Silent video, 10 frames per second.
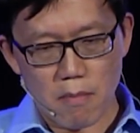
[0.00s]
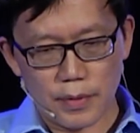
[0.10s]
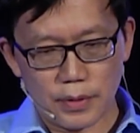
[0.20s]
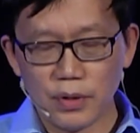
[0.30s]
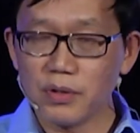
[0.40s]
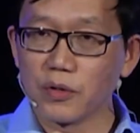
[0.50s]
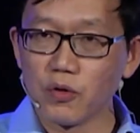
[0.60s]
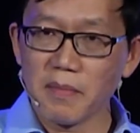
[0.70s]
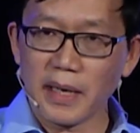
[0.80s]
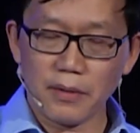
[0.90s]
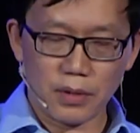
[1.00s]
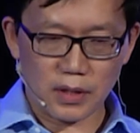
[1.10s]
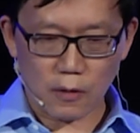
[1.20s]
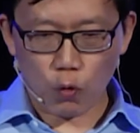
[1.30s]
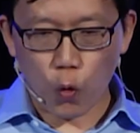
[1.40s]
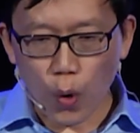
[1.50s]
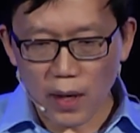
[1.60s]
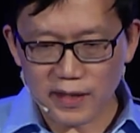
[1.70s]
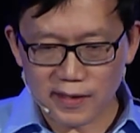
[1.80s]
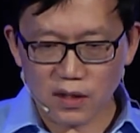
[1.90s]
used to measure the
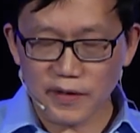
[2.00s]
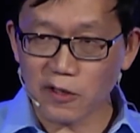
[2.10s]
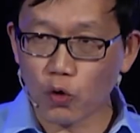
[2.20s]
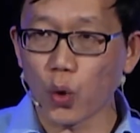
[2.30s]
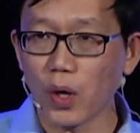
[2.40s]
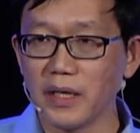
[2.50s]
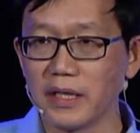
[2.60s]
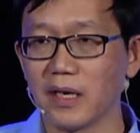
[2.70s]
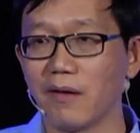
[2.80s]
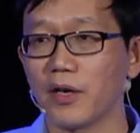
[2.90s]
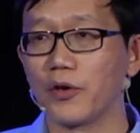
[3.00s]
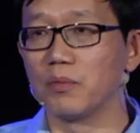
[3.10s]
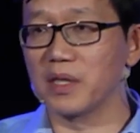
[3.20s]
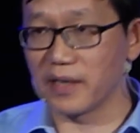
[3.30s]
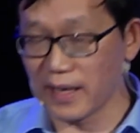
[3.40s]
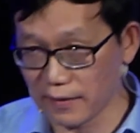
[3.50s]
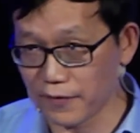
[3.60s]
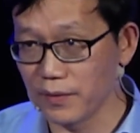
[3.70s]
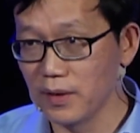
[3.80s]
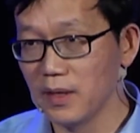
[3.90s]
service quality of our human staff